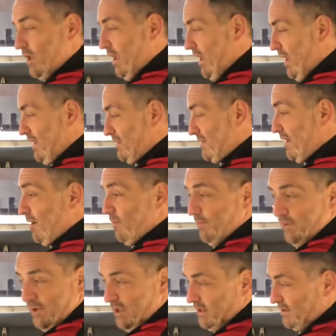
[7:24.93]
is up.
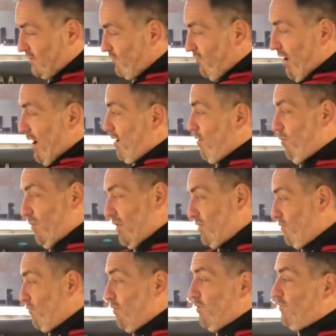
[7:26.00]
It's great. When the
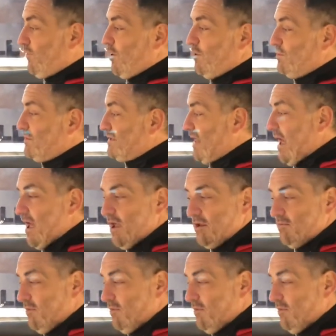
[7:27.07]
roof comes down,